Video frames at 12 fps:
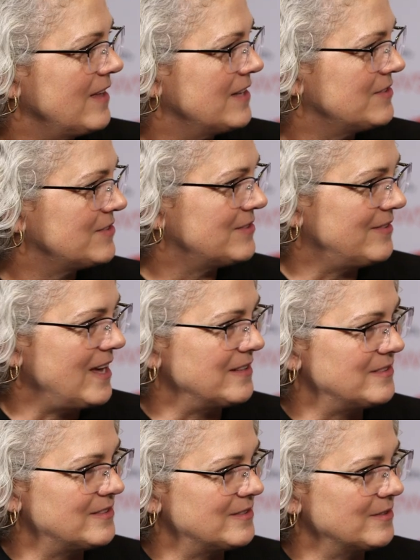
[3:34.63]
that's
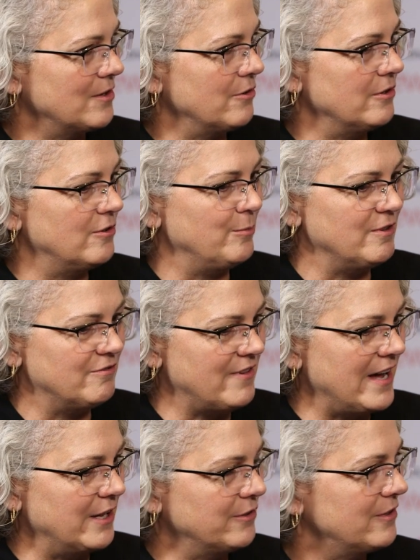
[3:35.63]
going to be
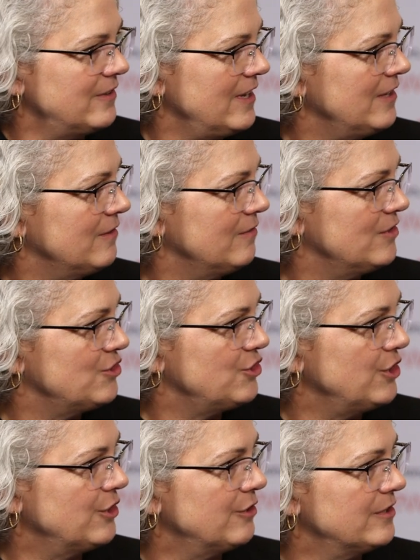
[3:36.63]
filed at the end of this
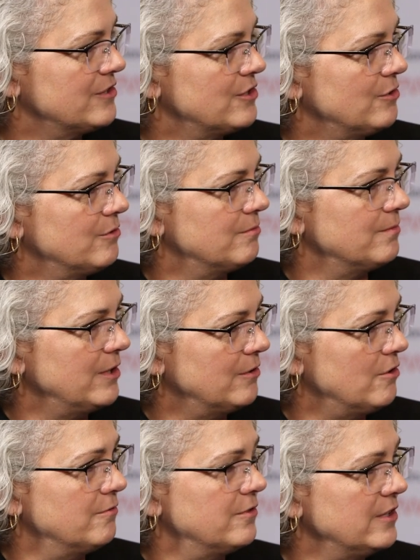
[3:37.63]
year, and so
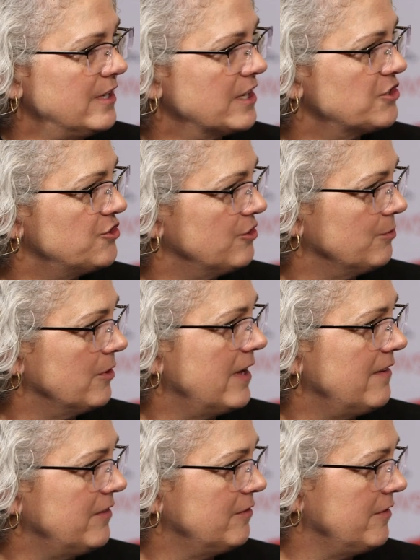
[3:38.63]
hopefully next year we'll
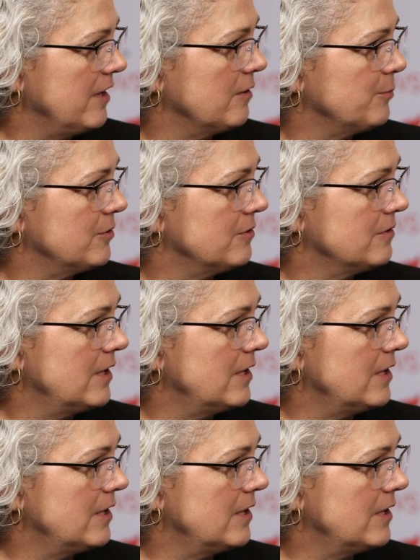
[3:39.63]
have it available